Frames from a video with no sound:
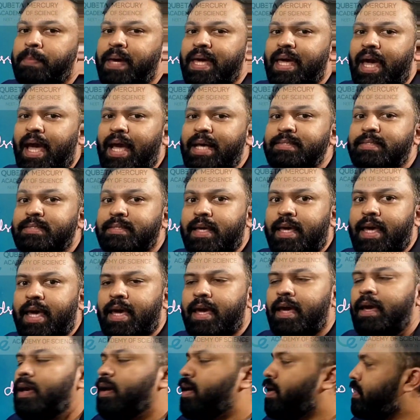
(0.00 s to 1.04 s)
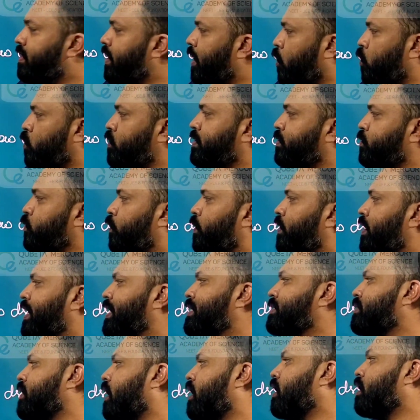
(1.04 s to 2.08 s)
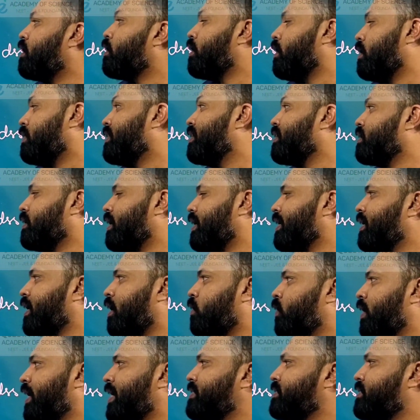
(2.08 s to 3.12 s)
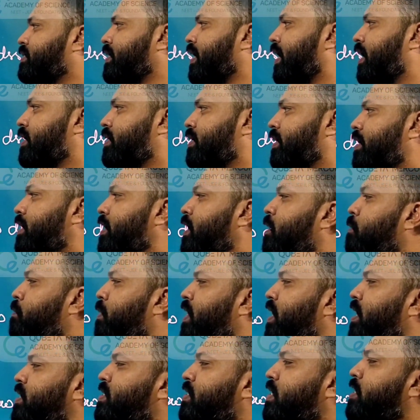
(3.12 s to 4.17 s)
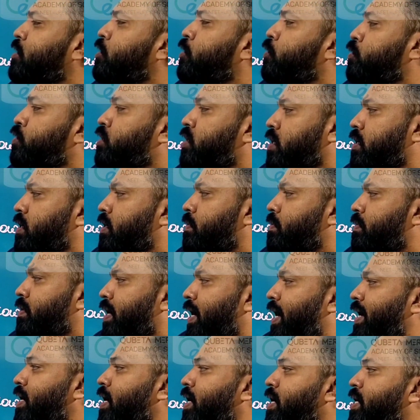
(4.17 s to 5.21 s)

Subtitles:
BSE, that also is there in our NCERT, but it's a new term, right?